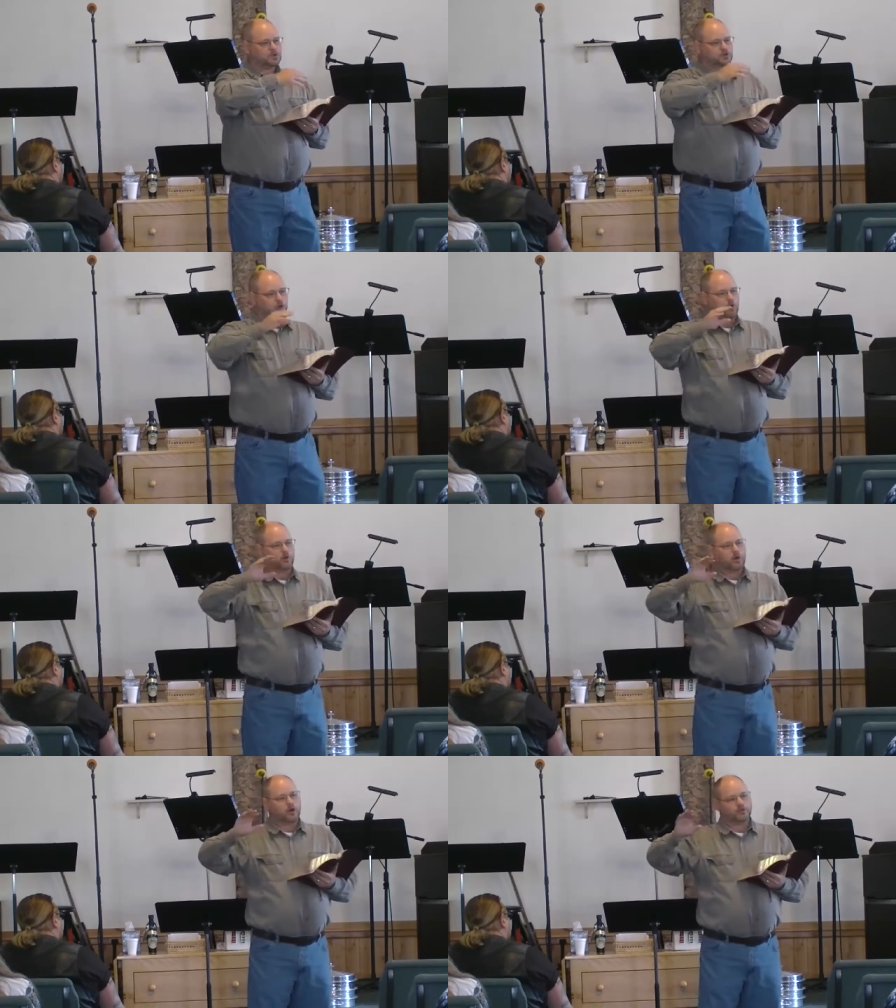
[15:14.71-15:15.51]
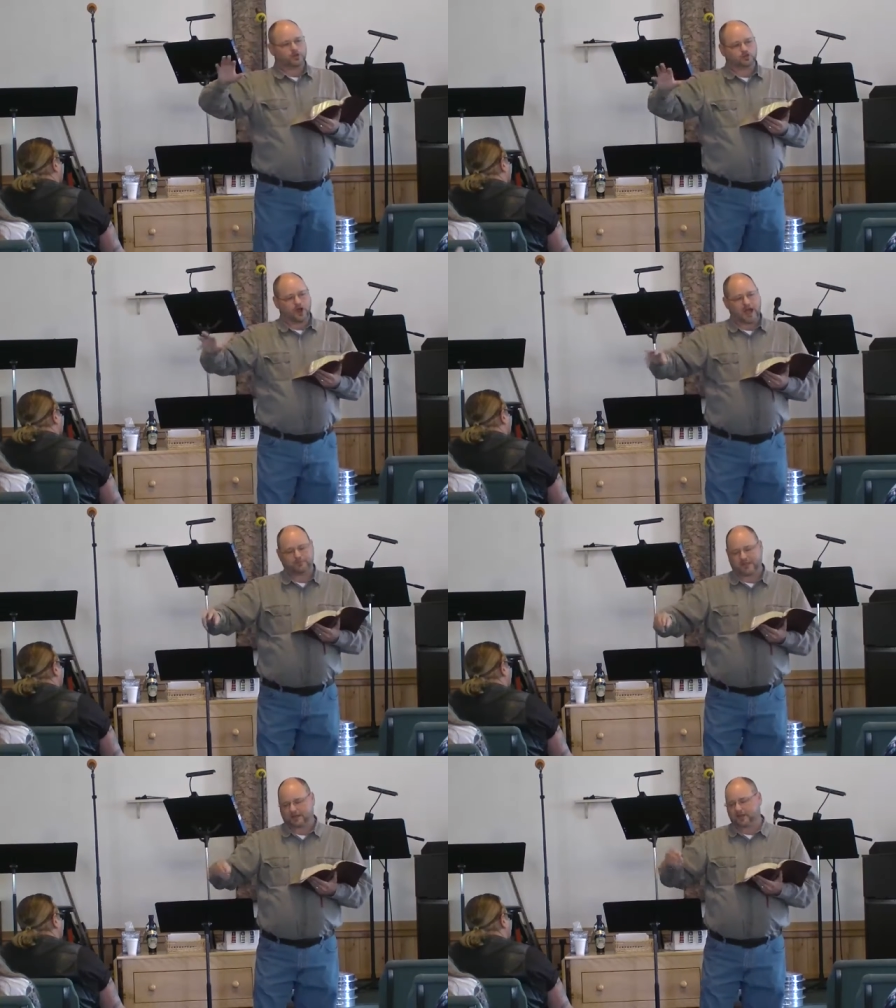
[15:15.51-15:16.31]
So the
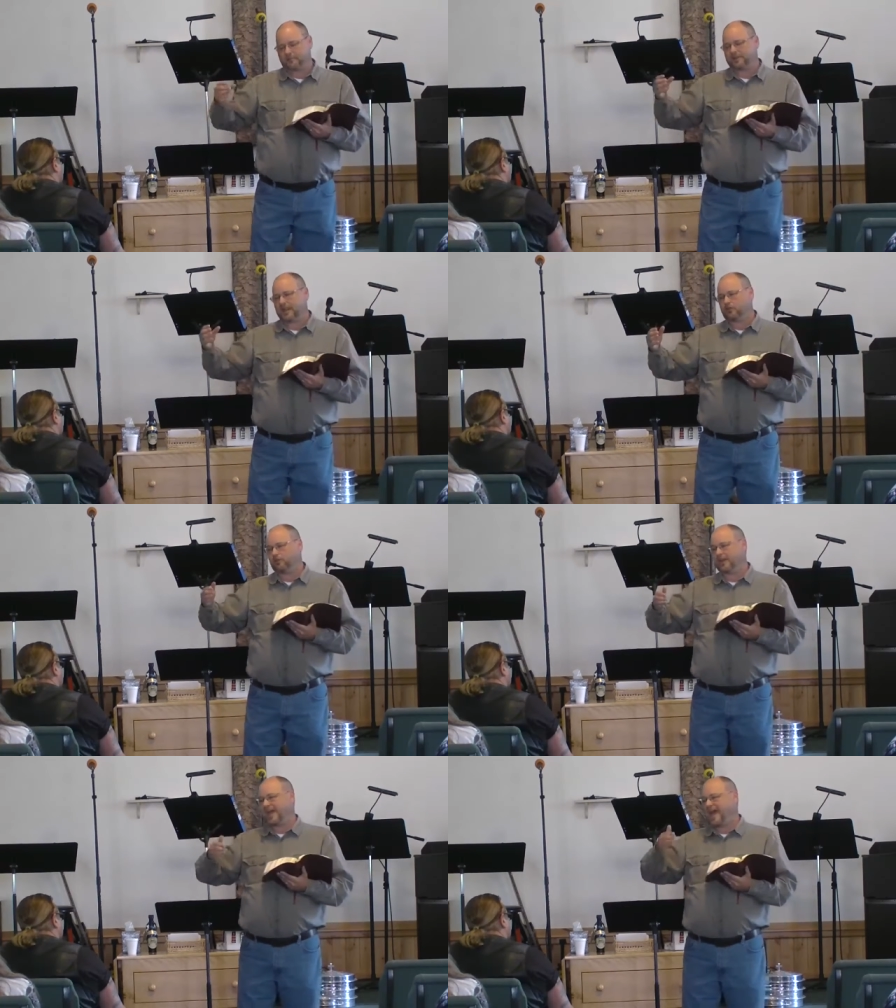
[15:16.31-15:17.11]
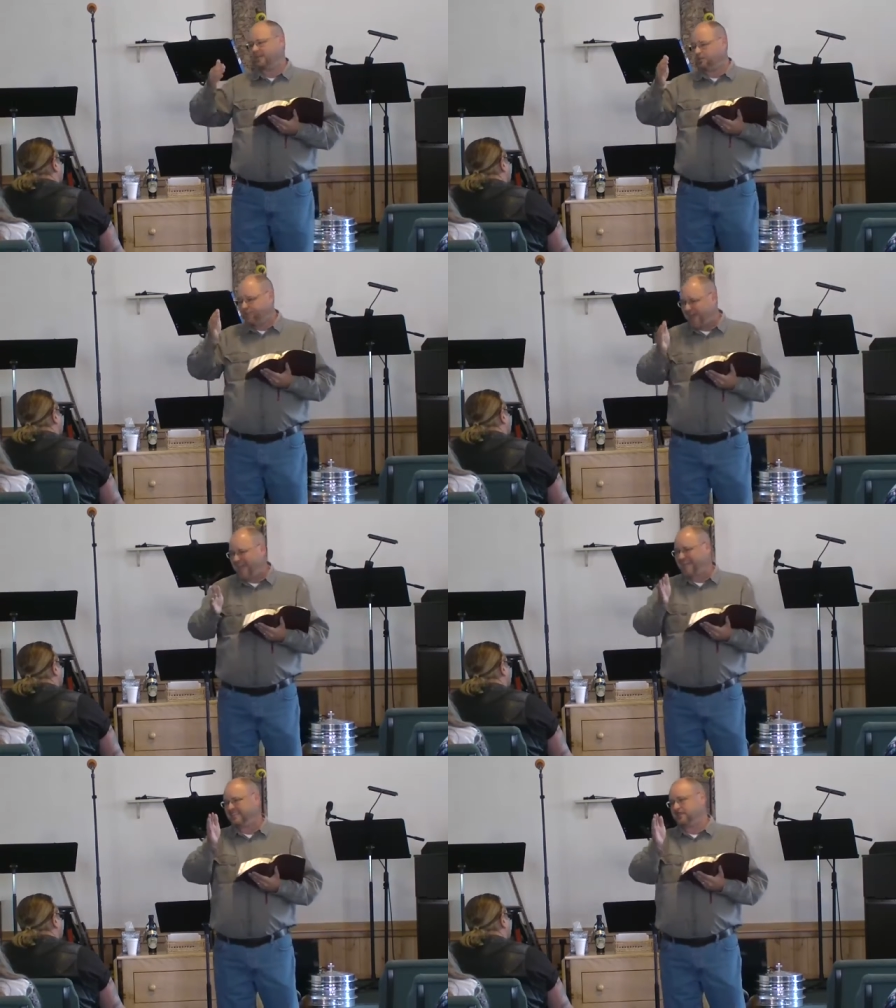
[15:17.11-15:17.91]
tribes had to come together and they had to
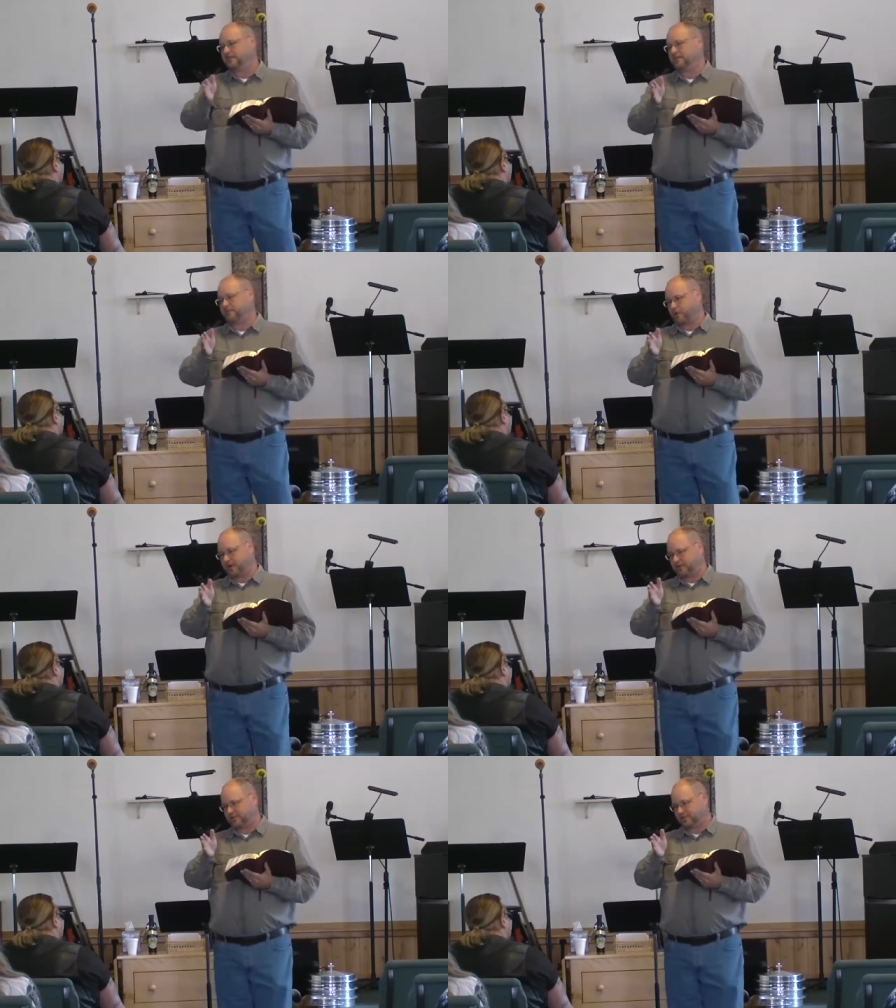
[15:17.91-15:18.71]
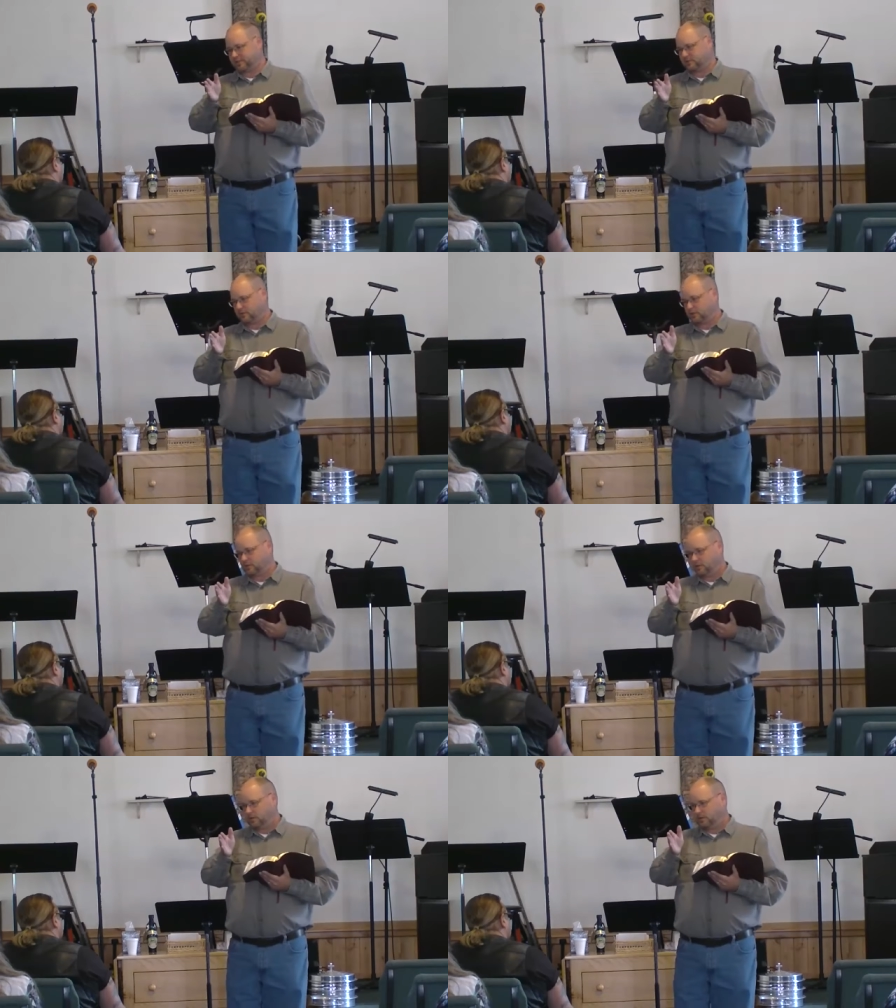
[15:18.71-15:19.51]
pay the difference
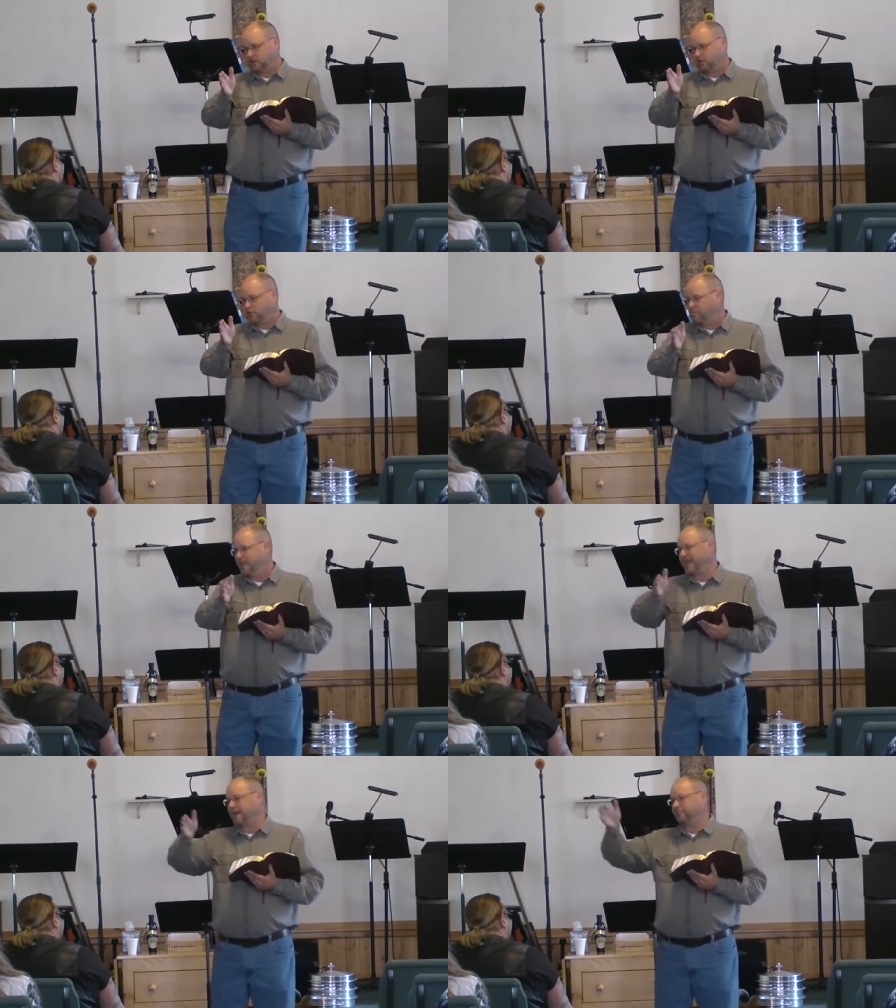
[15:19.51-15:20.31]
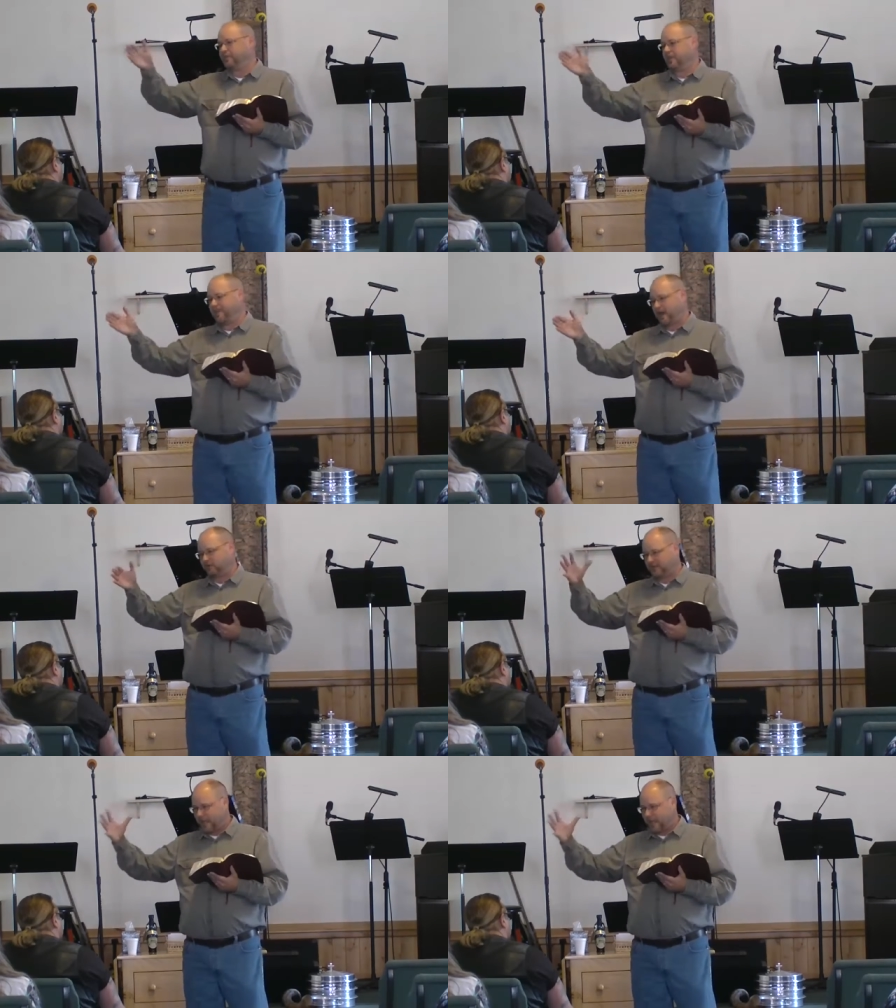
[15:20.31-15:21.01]
to make up the amount.